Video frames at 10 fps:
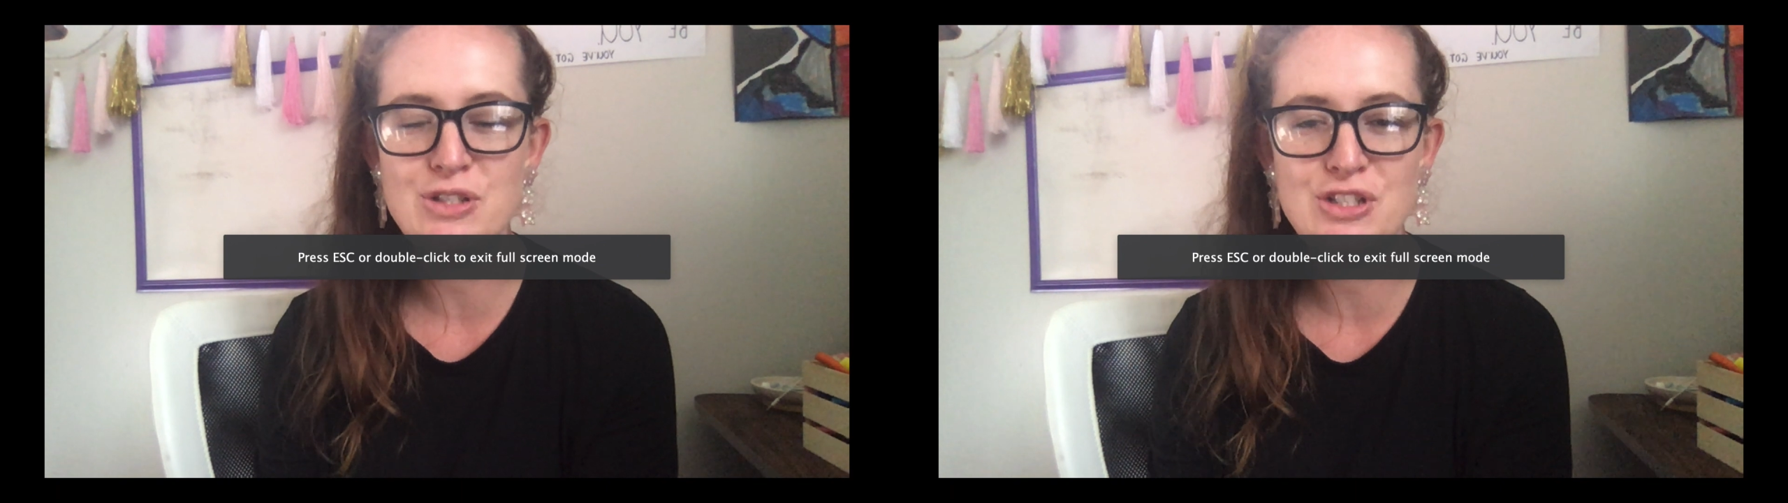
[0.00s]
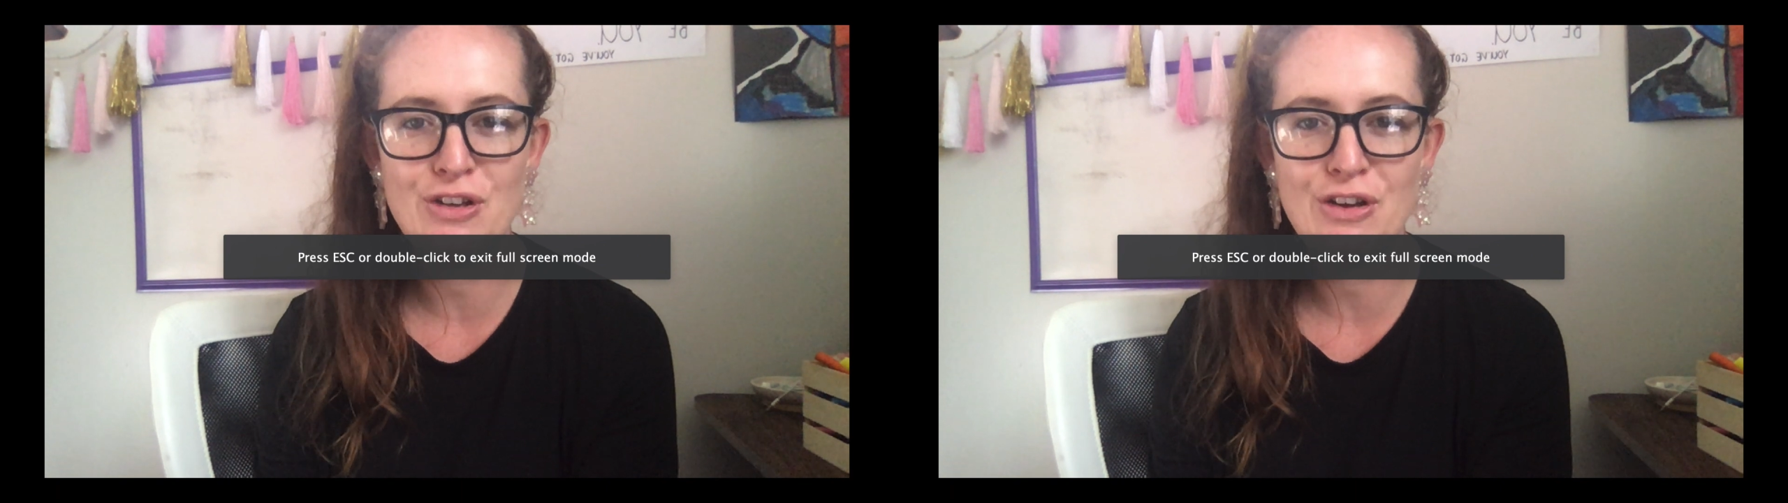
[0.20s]

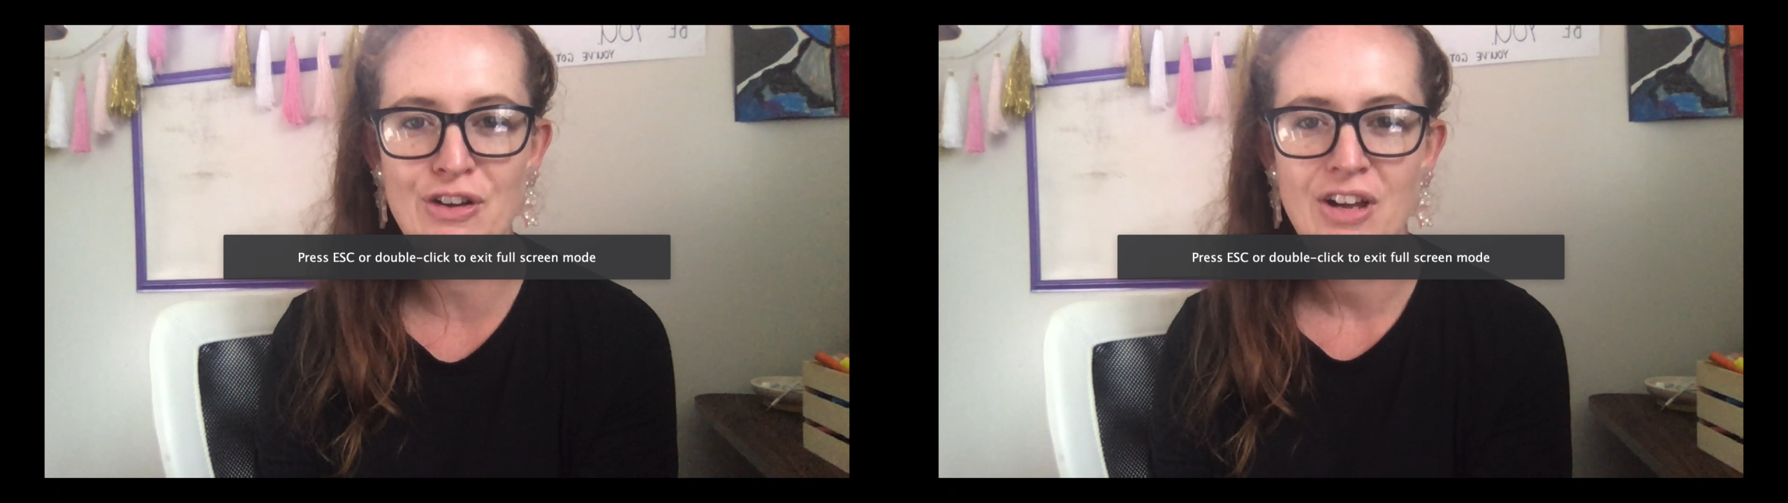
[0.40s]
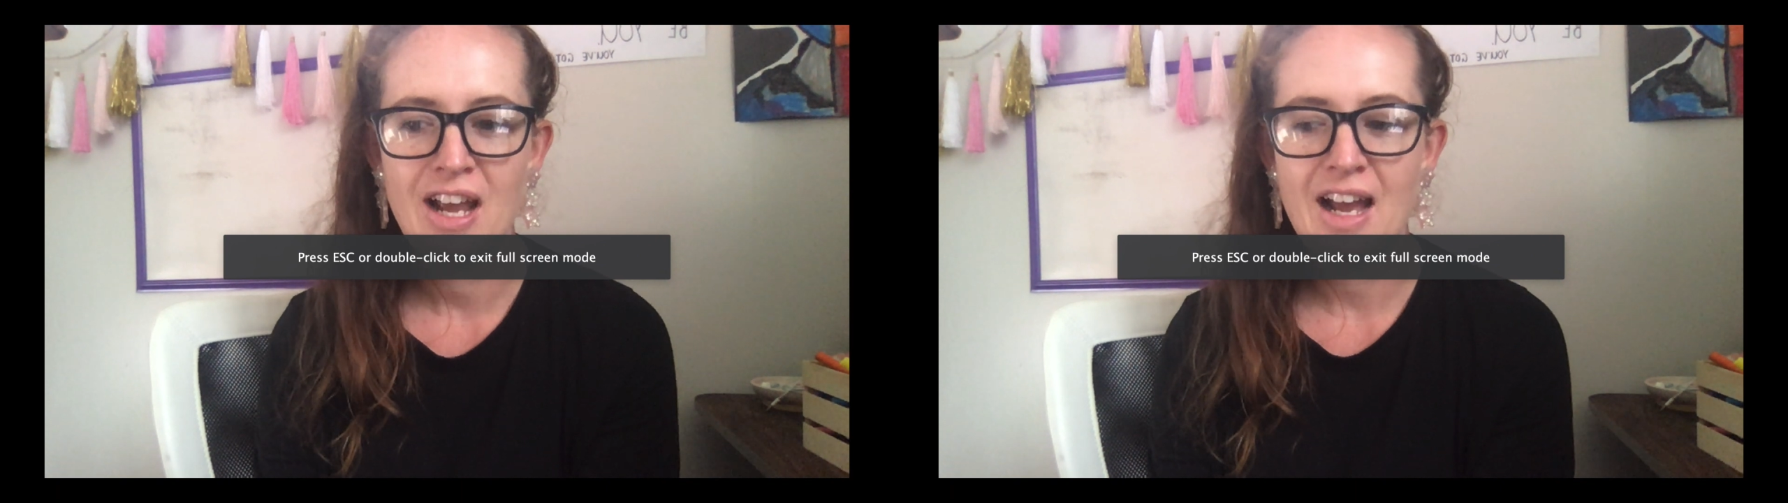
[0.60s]
you
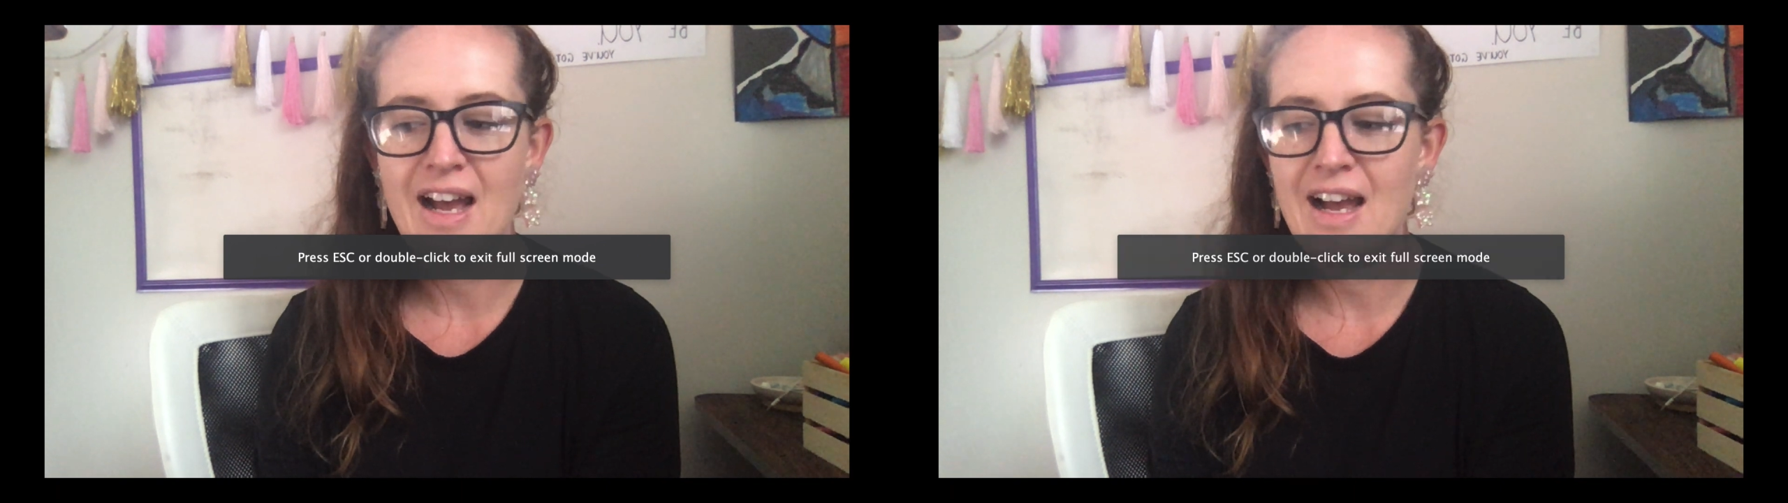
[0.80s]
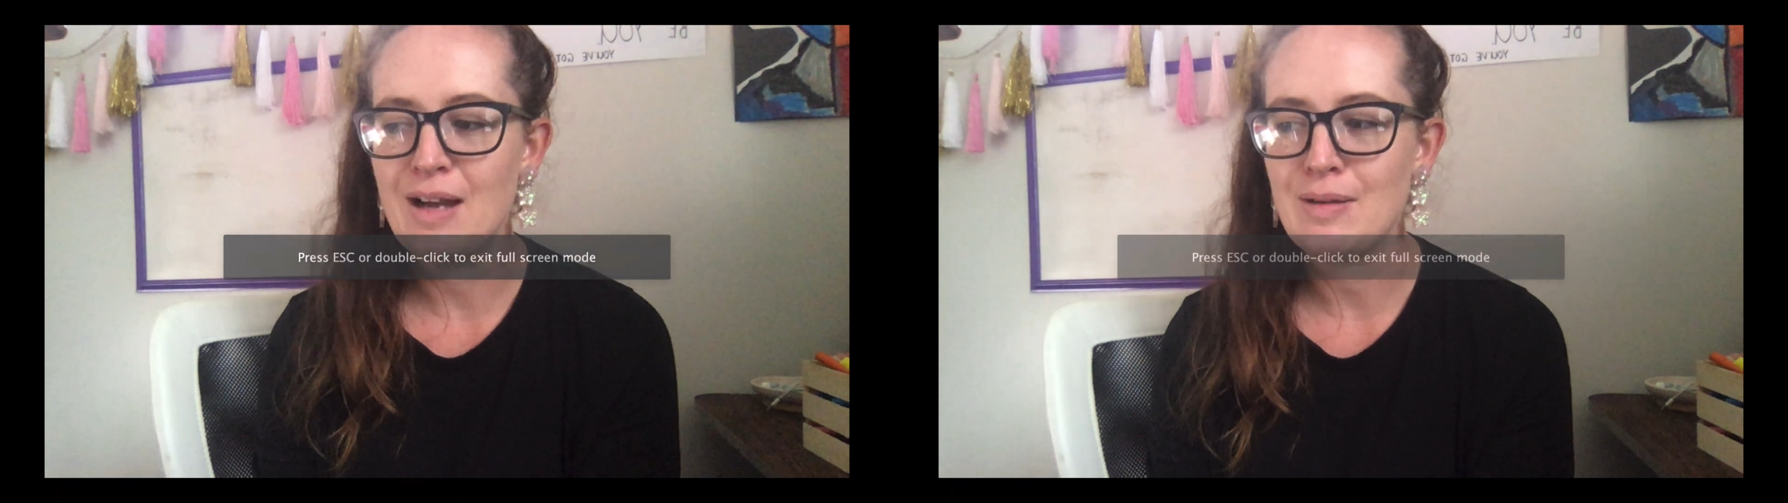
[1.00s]

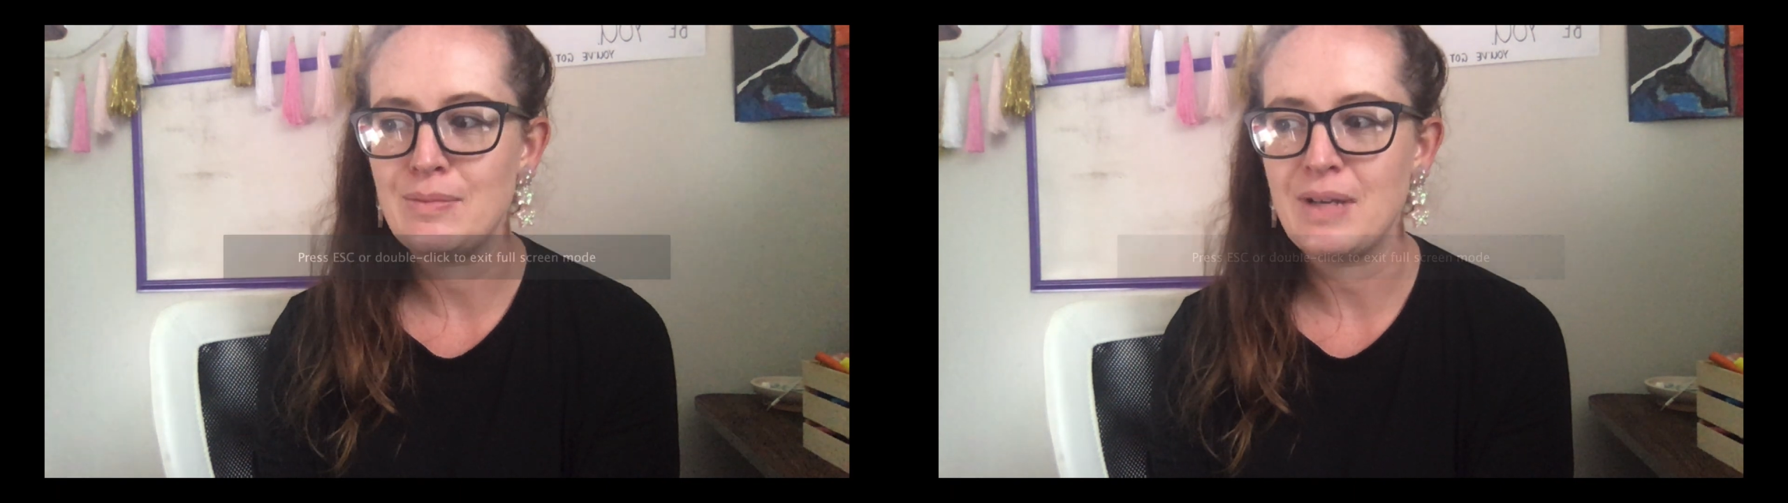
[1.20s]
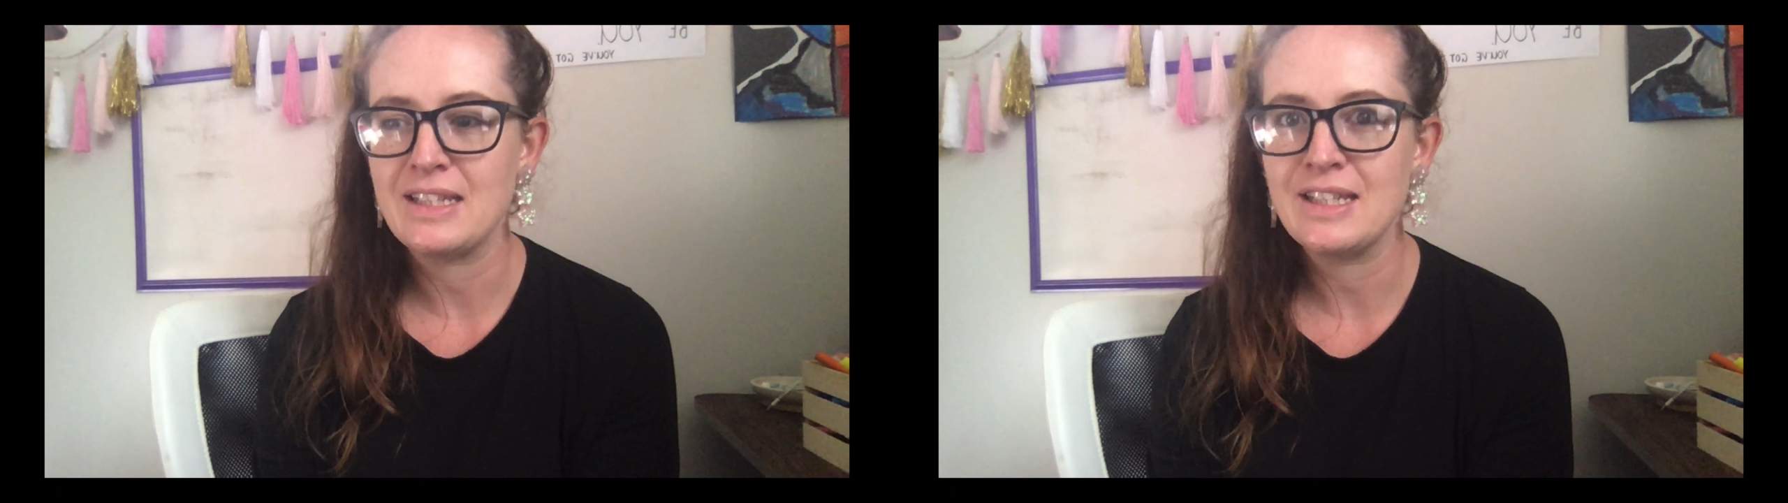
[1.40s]

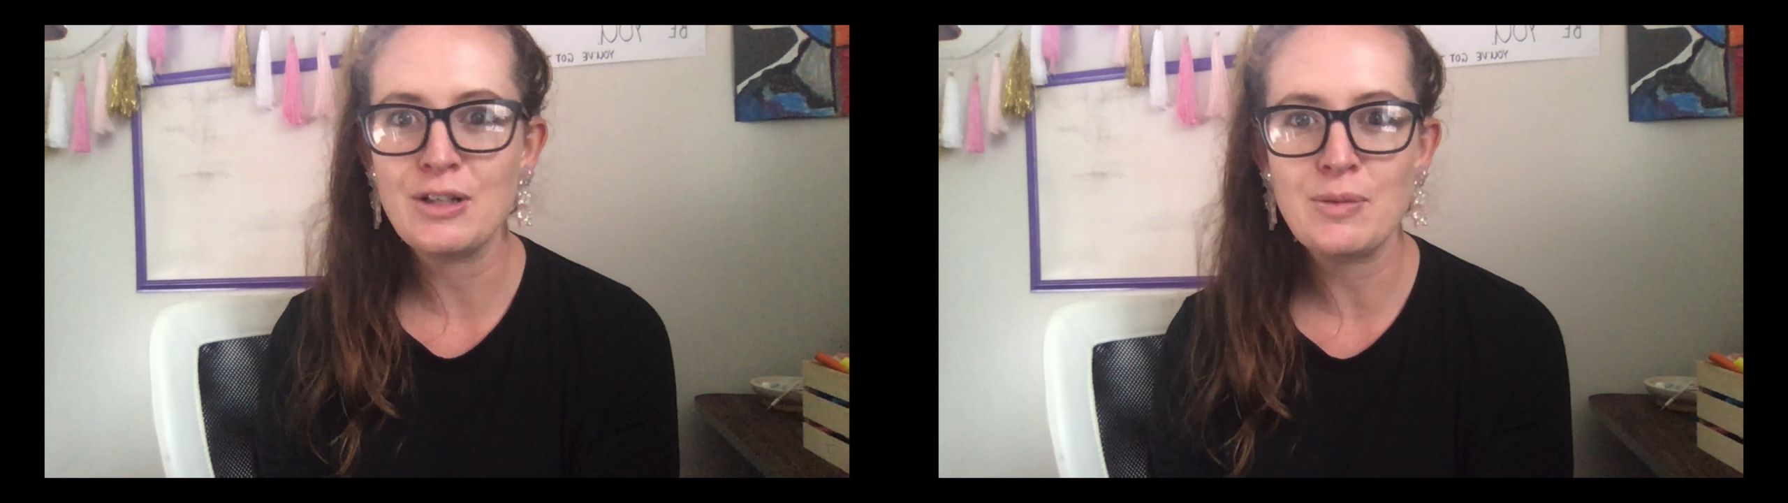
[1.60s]
a little